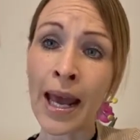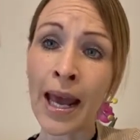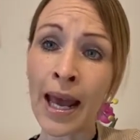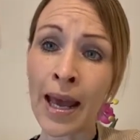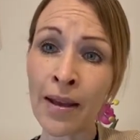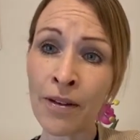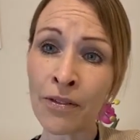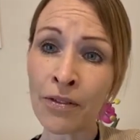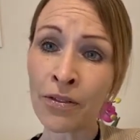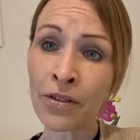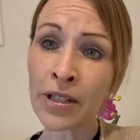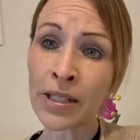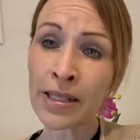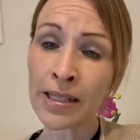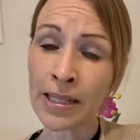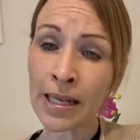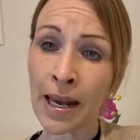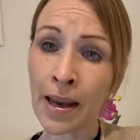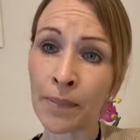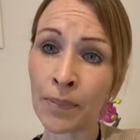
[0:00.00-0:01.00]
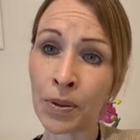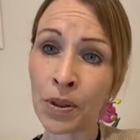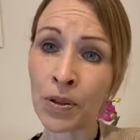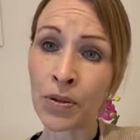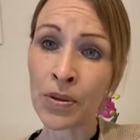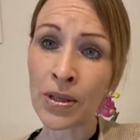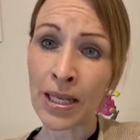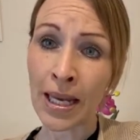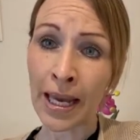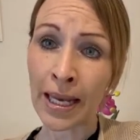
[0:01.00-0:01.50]
Every step
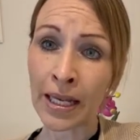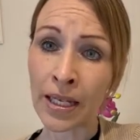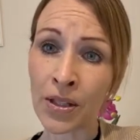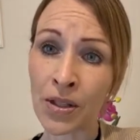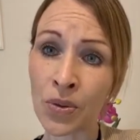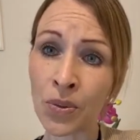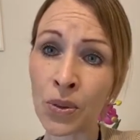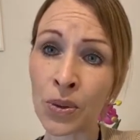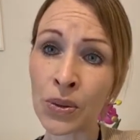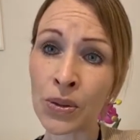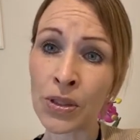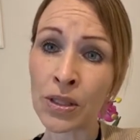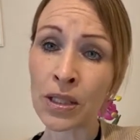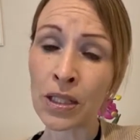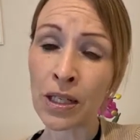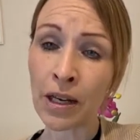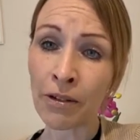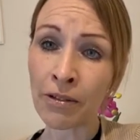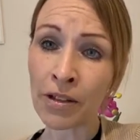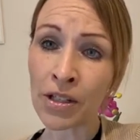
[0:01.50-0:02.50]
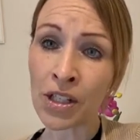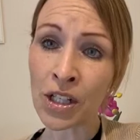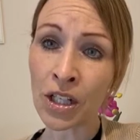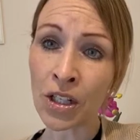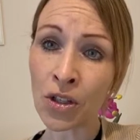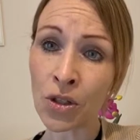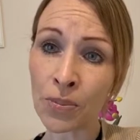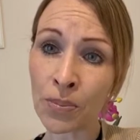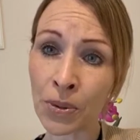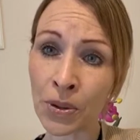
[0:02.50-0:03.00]
you take towards
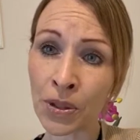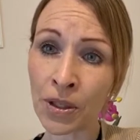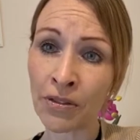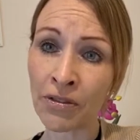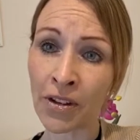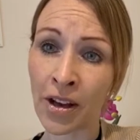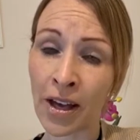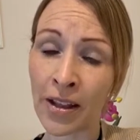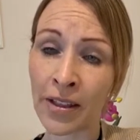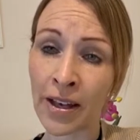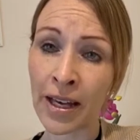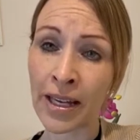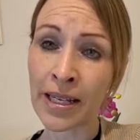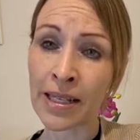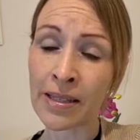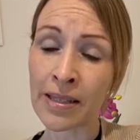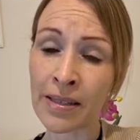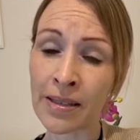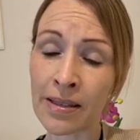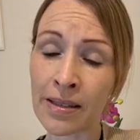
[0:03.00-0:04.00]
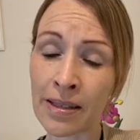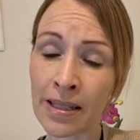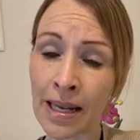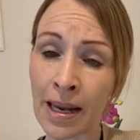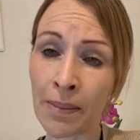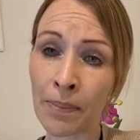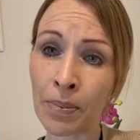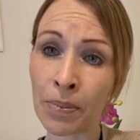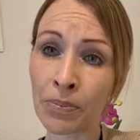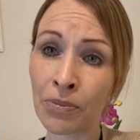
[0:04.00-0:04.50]
nourishing your body further is a
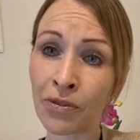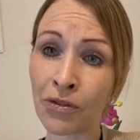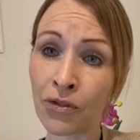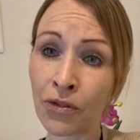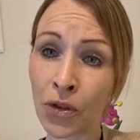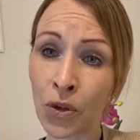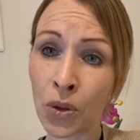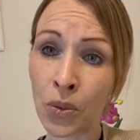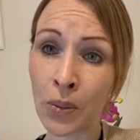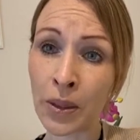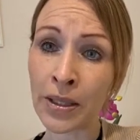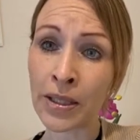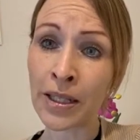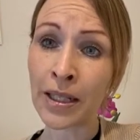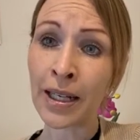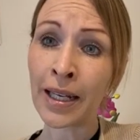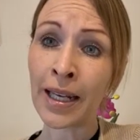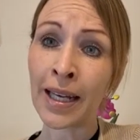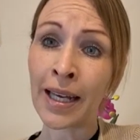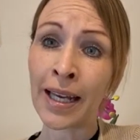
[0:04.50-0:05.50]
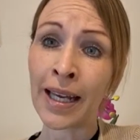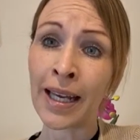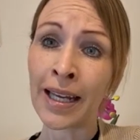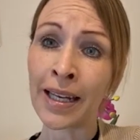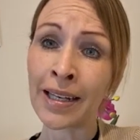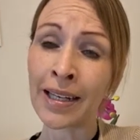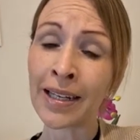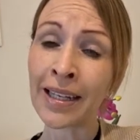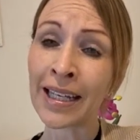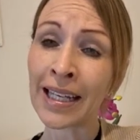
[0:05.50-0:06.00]
step forward
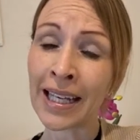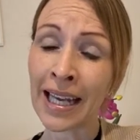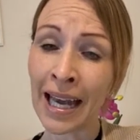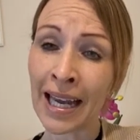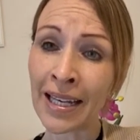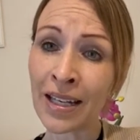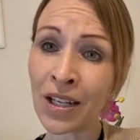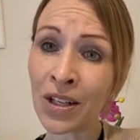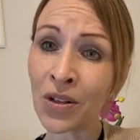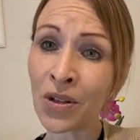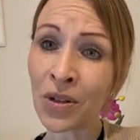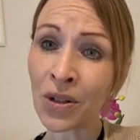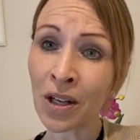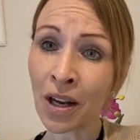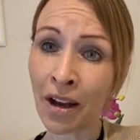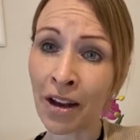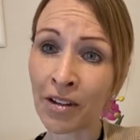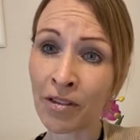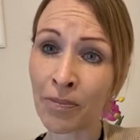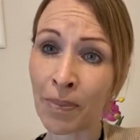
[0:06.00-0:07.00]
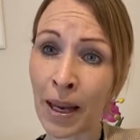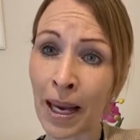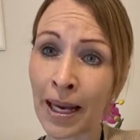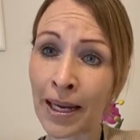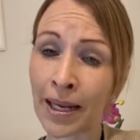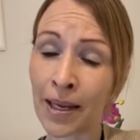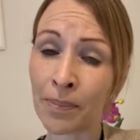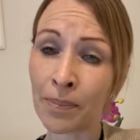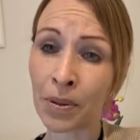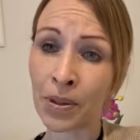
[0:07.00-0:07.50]
in gaining your life
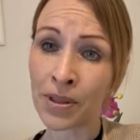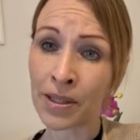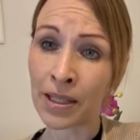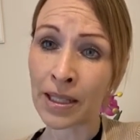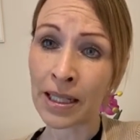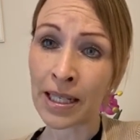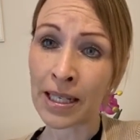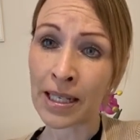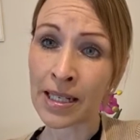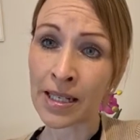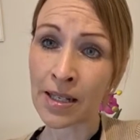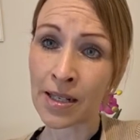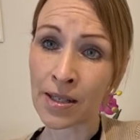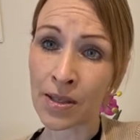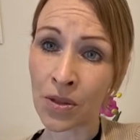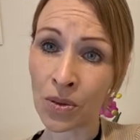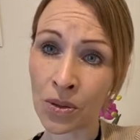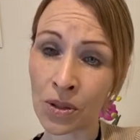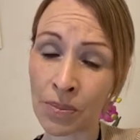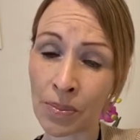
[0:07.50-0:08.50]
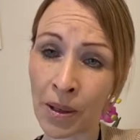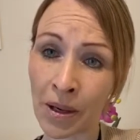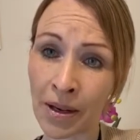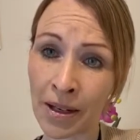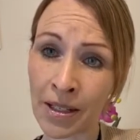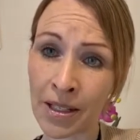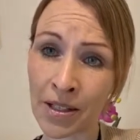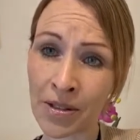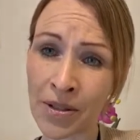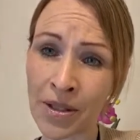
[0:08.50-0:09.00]
back and putting an eating disorder
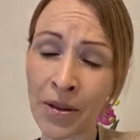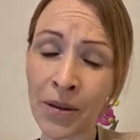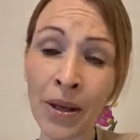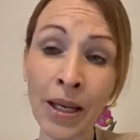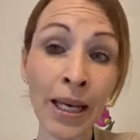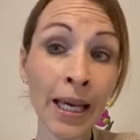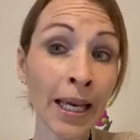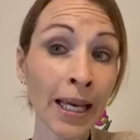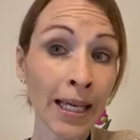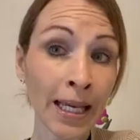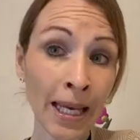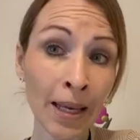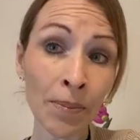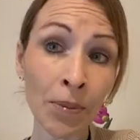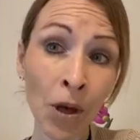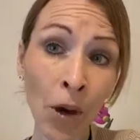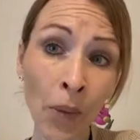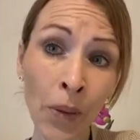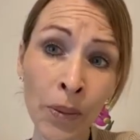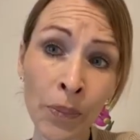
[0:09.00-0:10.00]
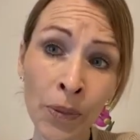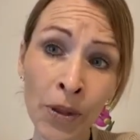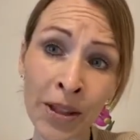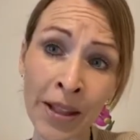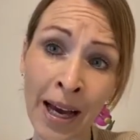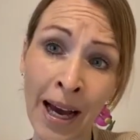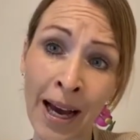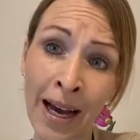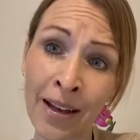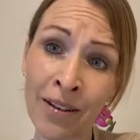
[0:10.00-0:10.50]
behind you. So keep going with
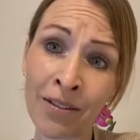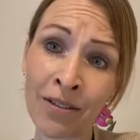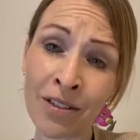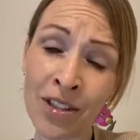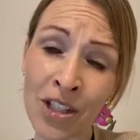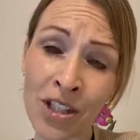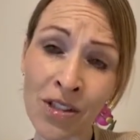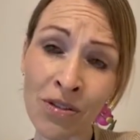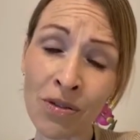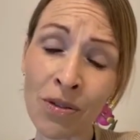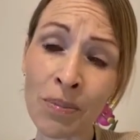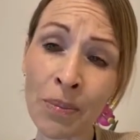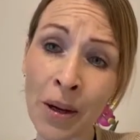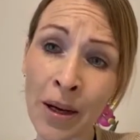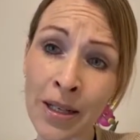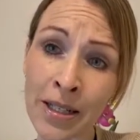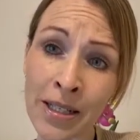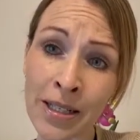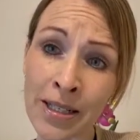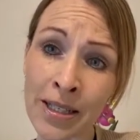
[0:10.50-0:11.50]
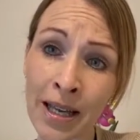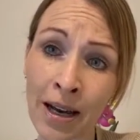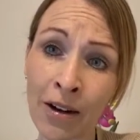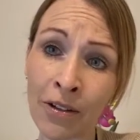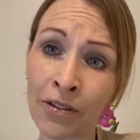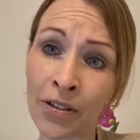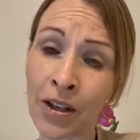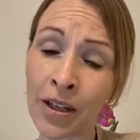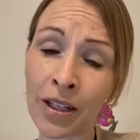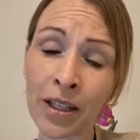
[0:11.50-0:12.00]
that and just remind
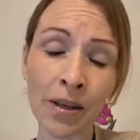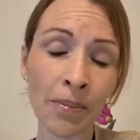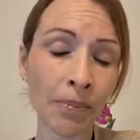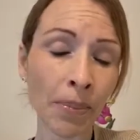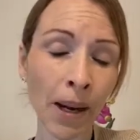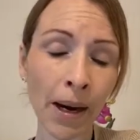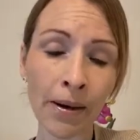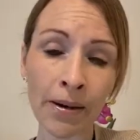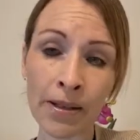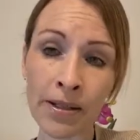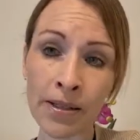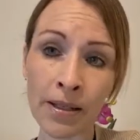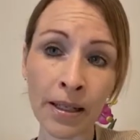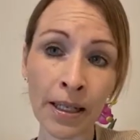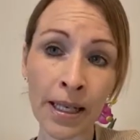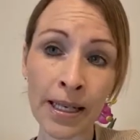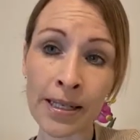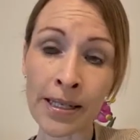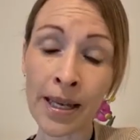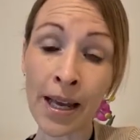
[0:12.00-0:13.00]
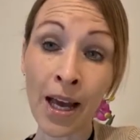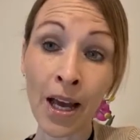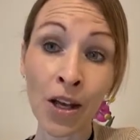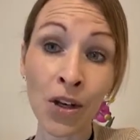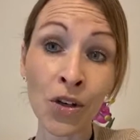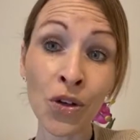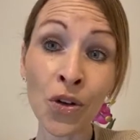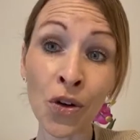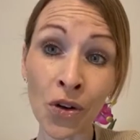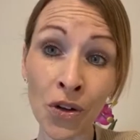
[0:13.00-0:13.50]
yourself that comparison is
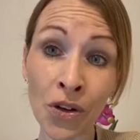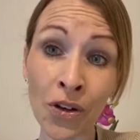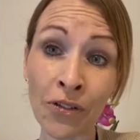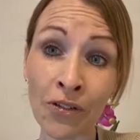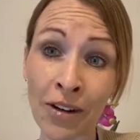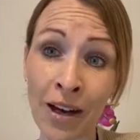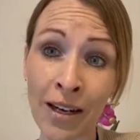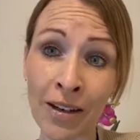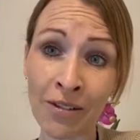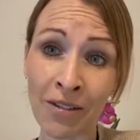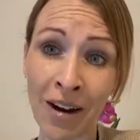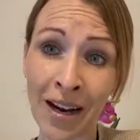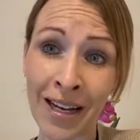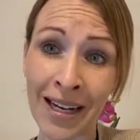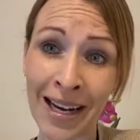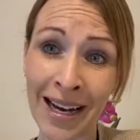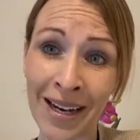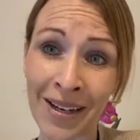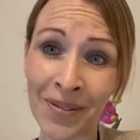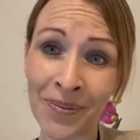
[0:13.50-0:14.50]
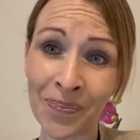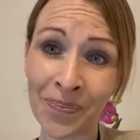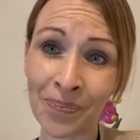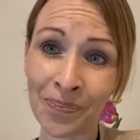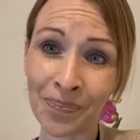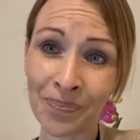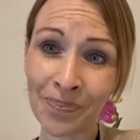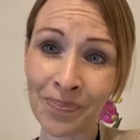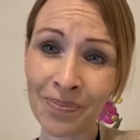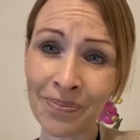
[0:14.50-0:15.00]
not your friend right now.
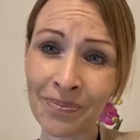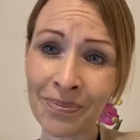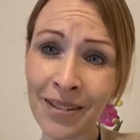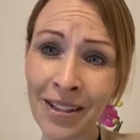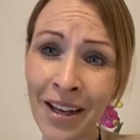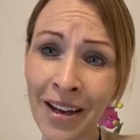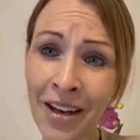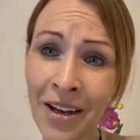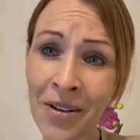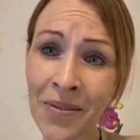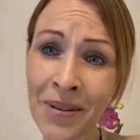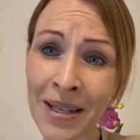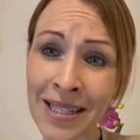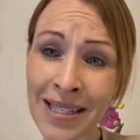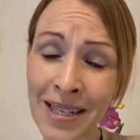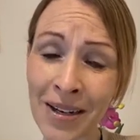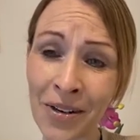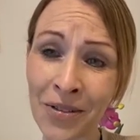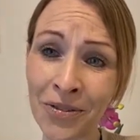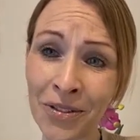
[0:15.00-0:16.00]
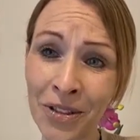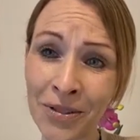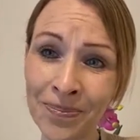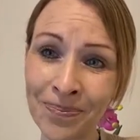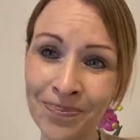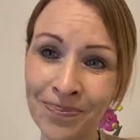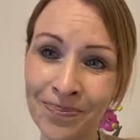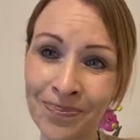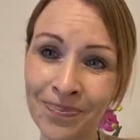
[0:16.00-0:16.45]
I hope that's helpful.